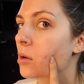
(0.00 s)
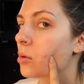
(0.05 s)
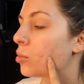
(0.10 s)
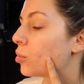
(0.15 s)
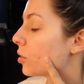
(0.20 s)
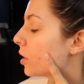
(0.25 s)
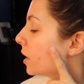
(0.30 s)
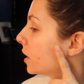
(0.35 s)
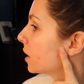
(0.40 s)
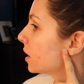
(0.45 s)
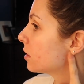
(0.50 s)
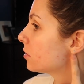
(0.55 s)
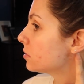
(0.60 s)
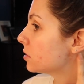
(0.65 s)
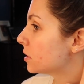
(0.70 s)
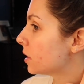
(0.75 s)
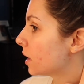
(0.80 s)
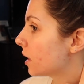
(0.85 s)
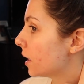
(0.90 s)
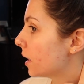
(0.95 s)

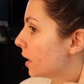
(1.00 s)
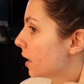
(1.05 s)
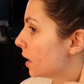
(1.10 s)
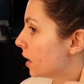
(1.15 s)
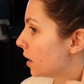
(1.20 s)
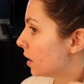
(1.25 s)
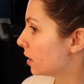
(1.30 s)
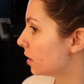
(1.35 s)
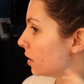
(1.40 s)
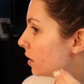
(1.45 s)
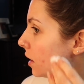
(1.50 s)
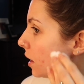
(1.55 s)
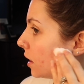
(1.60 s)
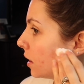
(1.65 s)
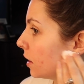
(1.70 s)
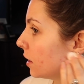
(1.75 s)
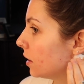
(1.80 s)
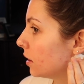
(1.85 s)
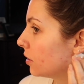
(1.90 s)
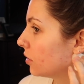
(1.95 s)
breakouts that I had,
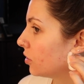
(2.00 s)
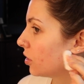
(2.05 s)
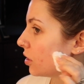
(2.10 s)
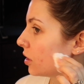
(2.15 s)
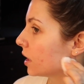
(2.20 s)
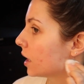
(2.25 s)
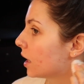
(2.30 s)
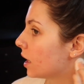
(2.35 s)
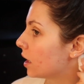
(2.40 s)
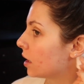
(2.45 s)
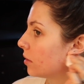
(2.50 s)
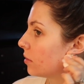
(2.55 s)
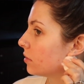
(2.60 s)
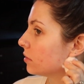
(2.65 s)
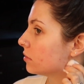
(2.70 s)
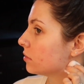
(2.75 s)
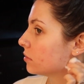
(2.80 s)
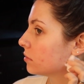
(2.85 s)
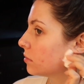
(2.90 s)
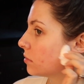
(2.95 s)
and they're not
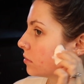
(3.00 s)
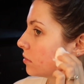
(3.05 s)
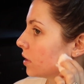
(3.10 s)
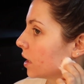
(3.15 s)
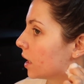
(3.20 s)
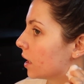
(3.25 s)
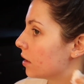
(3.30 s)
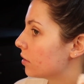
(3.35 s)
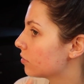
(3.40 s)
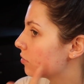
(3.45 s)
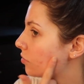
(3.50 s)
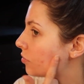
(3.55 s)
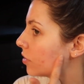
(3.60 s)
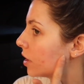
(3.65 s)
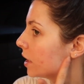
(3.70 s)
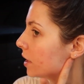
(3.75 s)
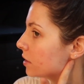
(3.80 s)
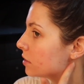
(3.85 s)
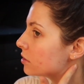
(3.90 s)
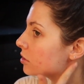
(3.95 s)
like
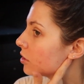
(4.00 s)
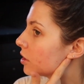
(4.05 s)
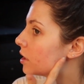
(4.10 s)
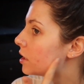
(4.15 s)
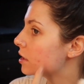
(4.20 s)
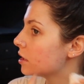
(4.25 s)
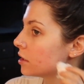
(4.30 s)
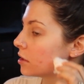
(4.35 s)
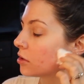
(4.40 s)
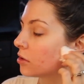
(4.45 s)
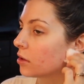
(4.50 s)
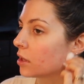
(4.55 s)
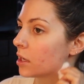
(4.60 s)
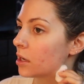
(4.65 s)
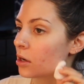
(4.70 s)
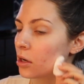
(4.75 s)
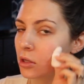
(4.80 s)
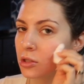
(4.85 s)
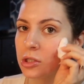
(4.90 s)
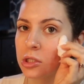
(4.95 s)
raised or anything, they're
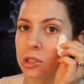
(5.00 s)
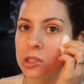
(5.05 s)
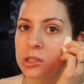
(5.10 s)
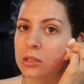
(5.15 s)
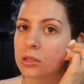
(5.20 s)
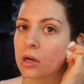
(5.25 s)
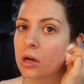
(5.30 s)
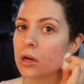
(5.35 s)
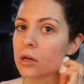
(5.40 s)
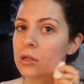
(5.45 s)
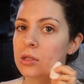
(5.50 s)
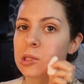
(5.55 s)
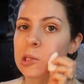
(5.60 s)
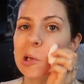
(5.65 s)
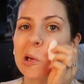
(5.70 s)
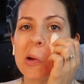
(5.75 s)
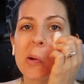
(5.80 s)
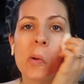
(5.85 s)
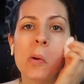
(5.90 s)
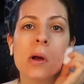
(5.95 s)
like all just scars
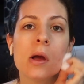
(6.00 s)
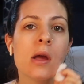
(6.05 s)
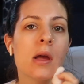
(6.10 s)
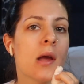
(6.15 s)
now,